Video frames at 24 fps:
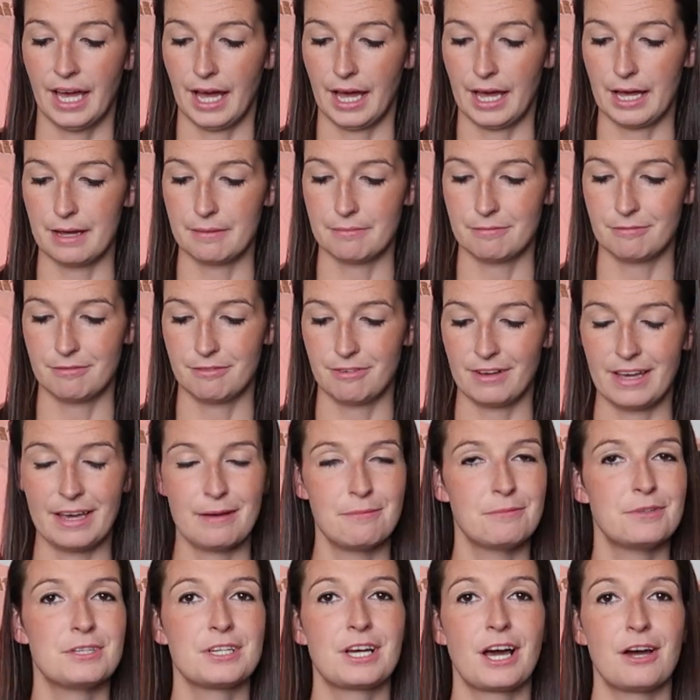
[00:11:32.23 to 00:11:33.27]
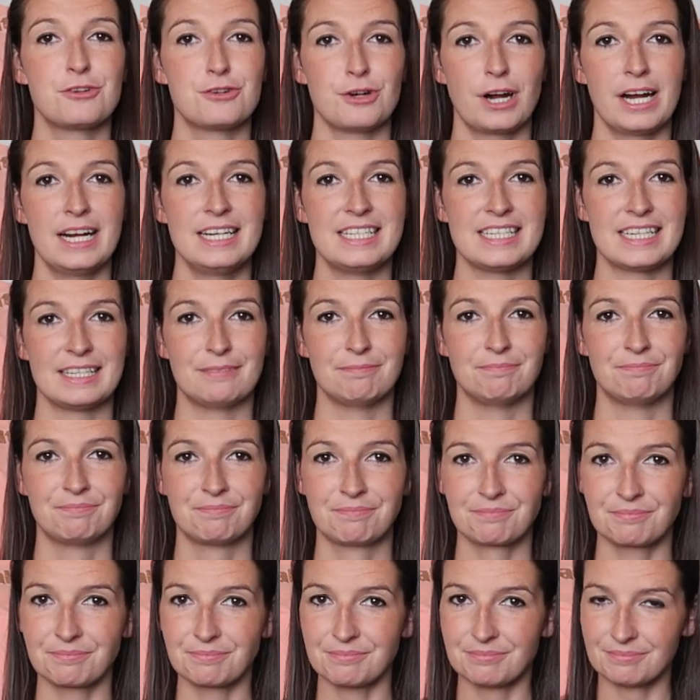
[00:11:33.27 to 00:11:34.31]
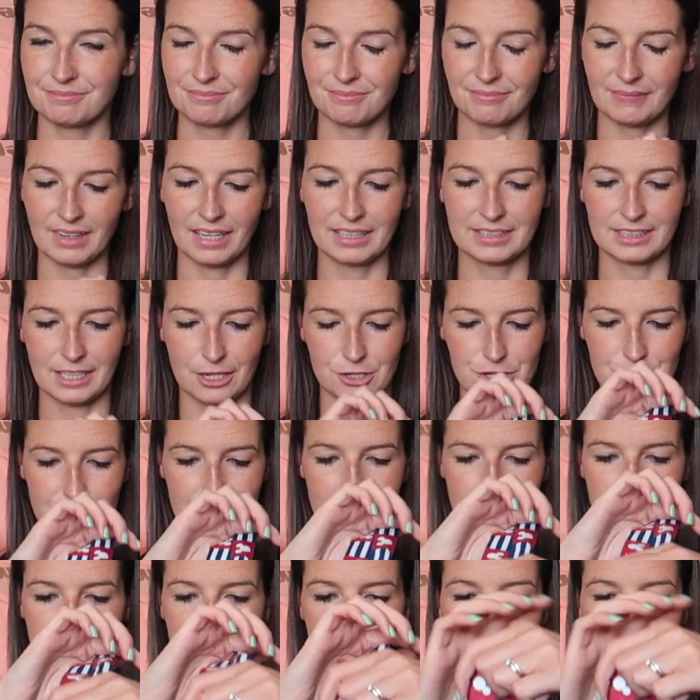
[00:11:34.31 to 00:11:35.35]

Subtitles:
for him to go trading. So she